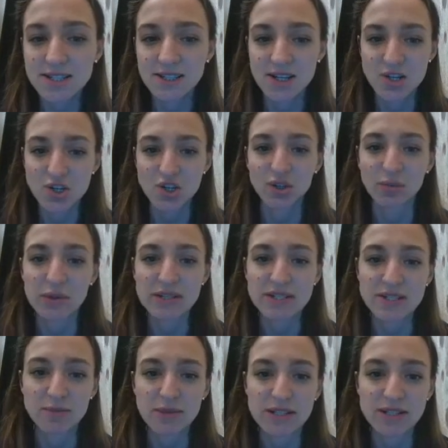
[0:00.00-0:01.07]
National Medi
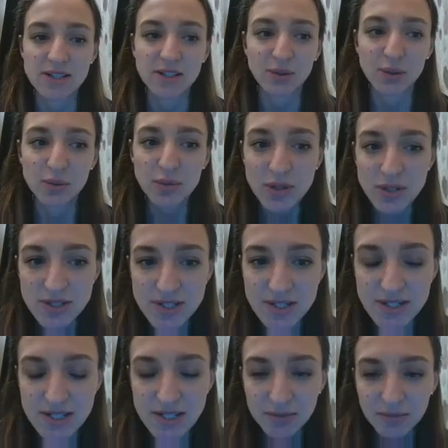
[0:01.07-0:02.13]
Medical
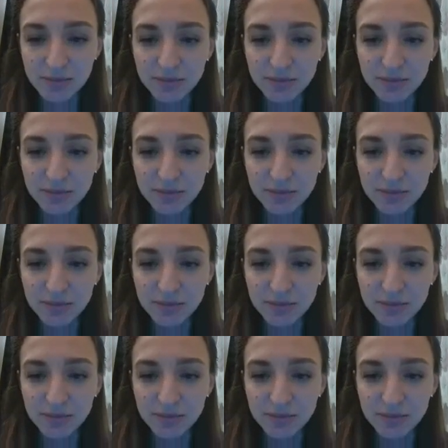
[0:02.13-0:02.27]
University.